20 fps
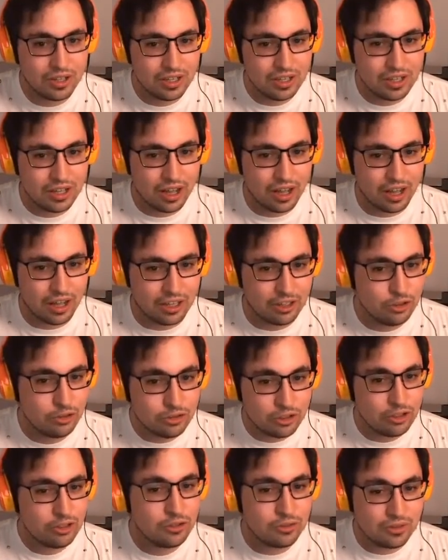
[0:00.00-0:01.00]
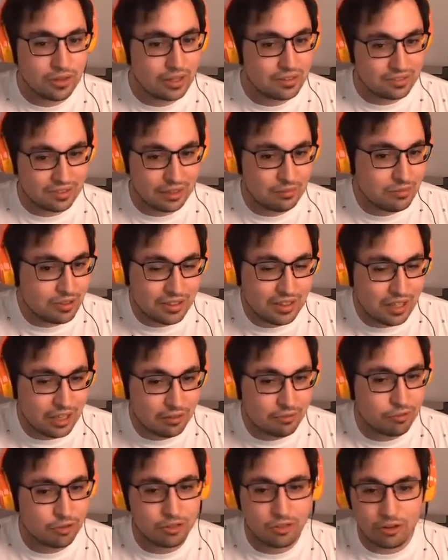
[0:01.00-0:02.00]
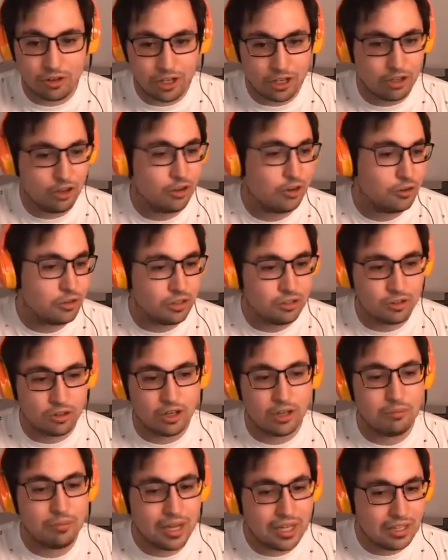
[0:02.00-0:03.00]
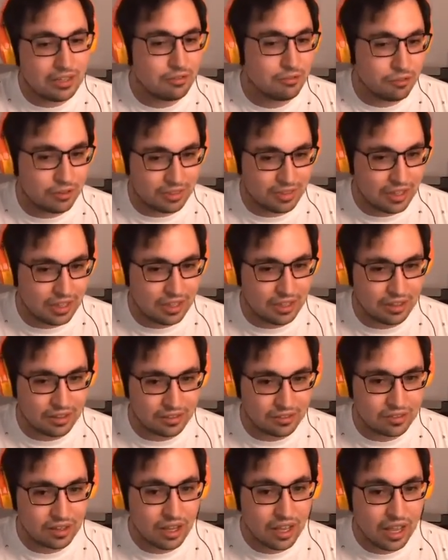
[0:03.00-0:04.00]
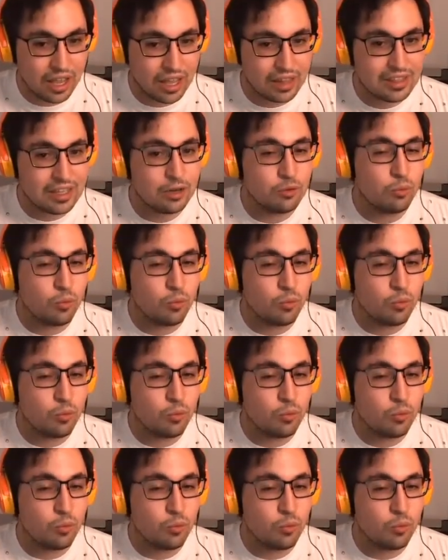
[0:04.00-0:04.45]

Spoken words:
So you can use that same technique for learning code and learning many different things.